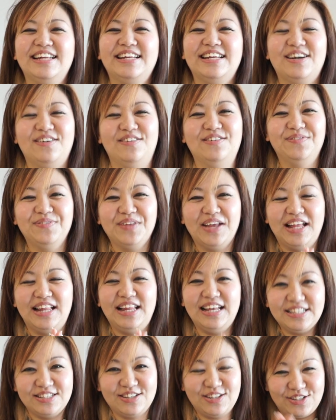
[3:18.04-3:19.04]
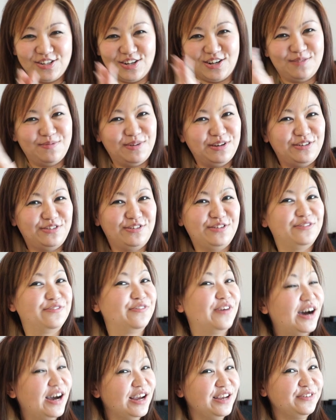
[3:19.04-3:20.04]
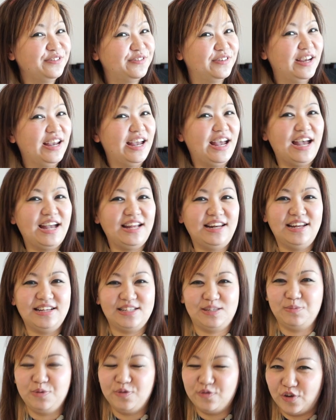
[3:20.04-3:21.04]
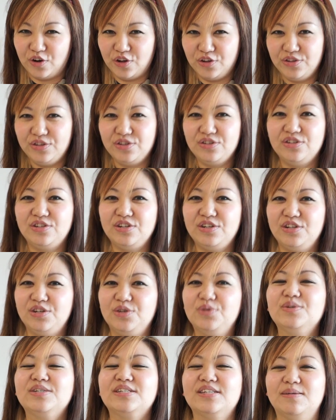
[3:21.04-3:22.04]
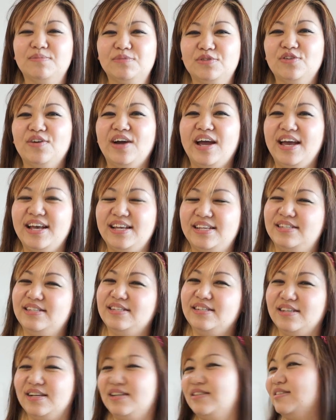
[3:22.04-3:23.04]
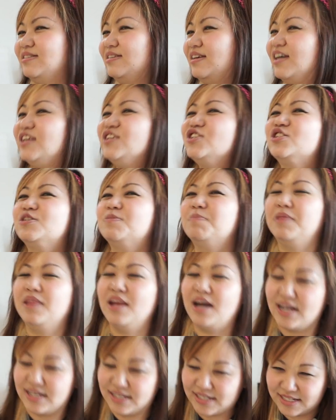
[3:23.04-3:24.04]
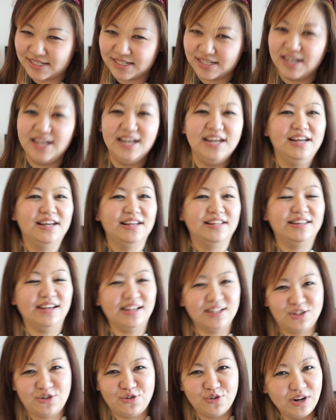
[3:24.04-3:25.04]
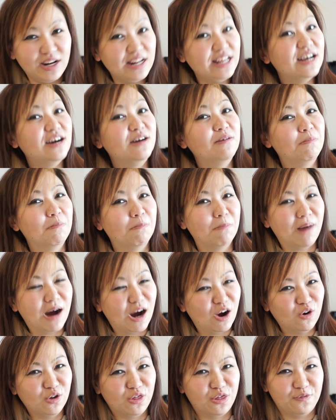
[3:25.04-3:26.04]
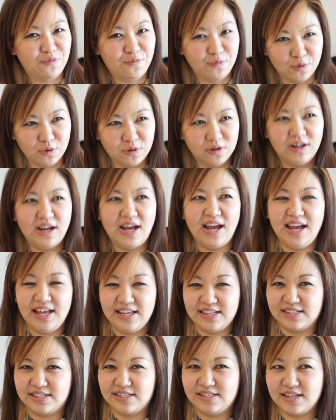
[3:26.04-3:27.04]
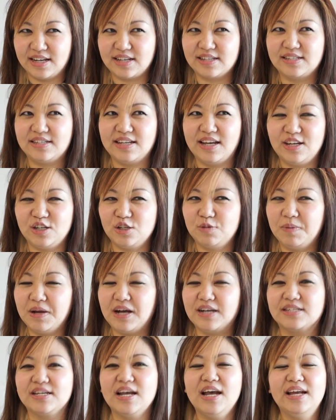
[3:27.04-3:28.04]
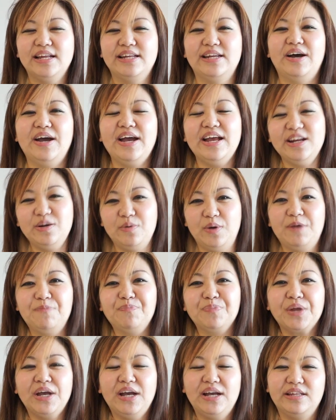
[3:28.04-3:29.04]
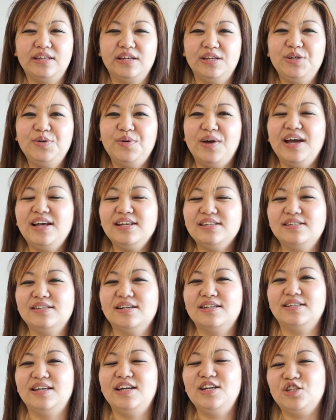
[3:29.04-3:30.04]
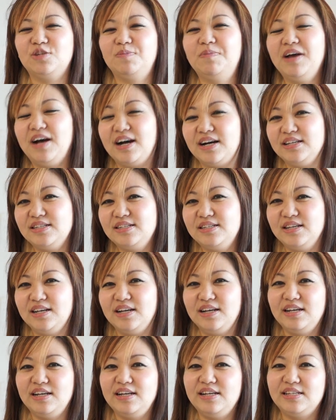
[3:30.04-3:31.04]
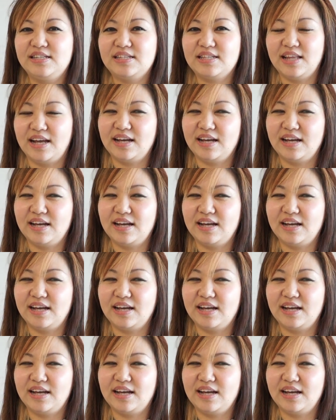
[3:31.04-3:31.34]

Now, let's not talk about the Note 5, and let's move on to the new Samsung S6 Edge Plus. That's really a mouthful, S6 Edge Plus. Now anyway, the new S6 Edge Plus is